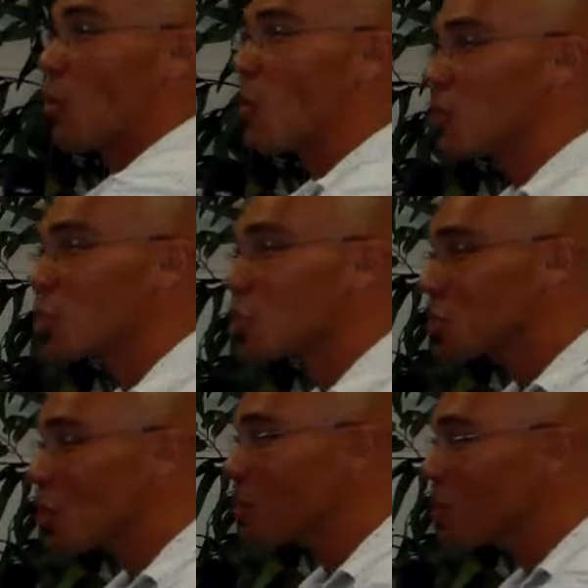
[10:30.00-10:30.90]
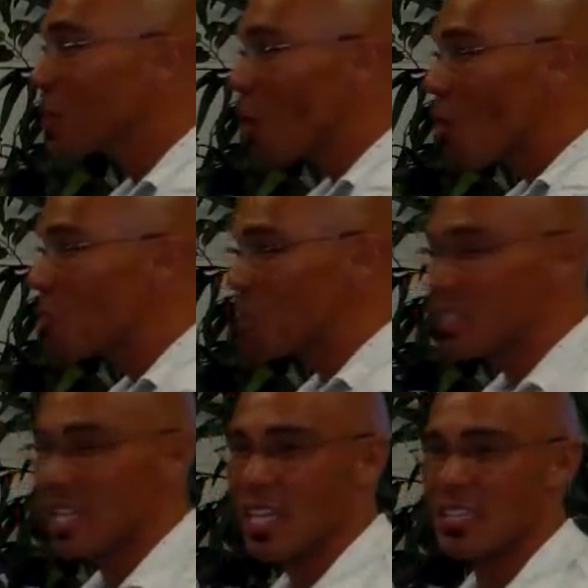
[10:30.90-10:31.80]
Or they're going to start being
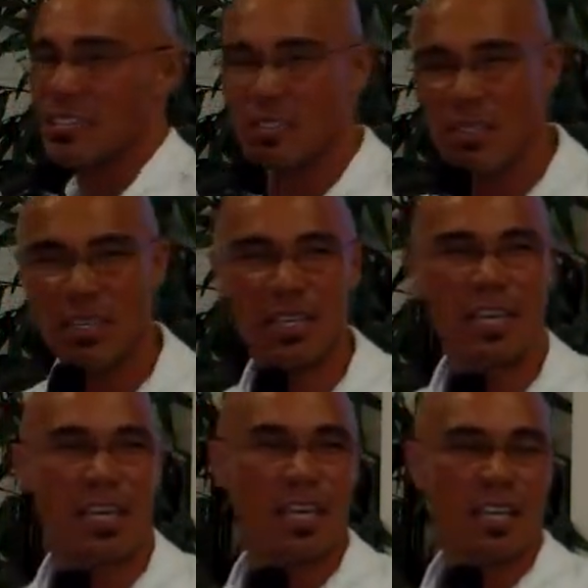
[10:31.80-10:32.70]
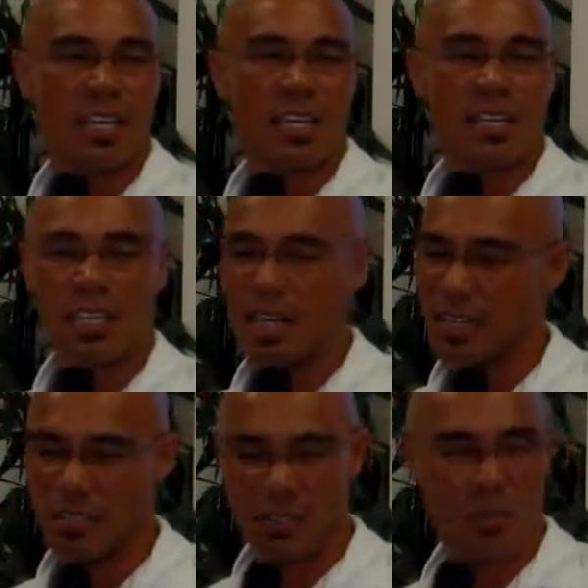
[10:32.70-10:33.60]
open, saying, you know what?
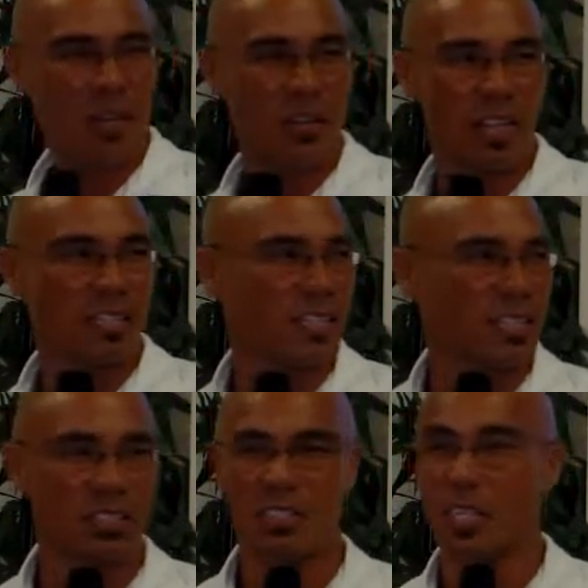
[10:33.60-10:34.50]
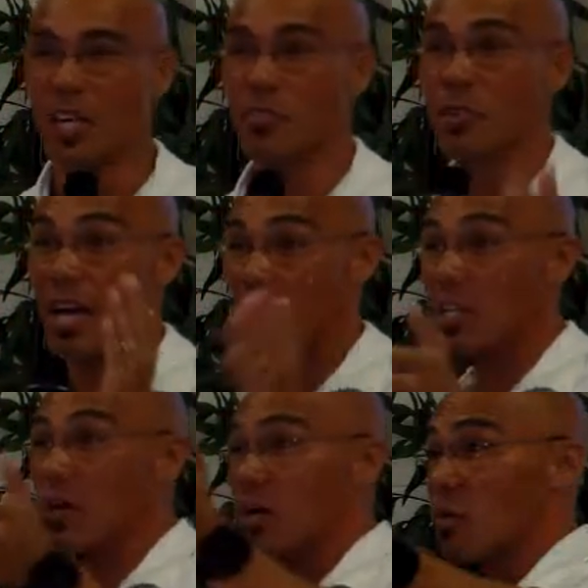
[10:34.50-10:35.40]
I don't know about all that Jesus stuff, but
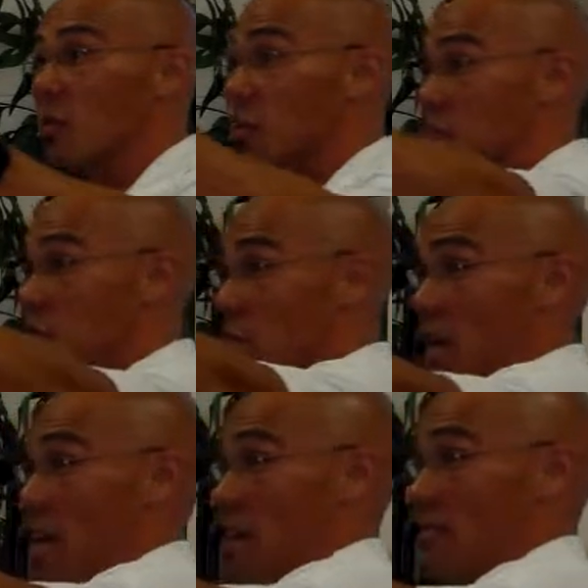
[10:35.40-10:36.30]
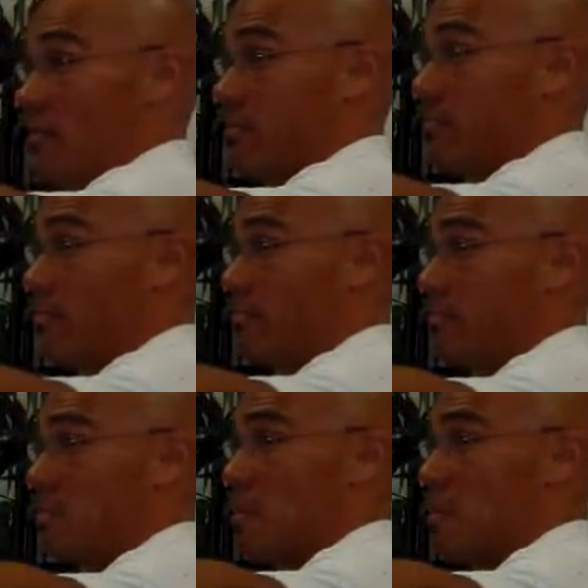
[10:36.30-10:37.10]
I know I want what you have.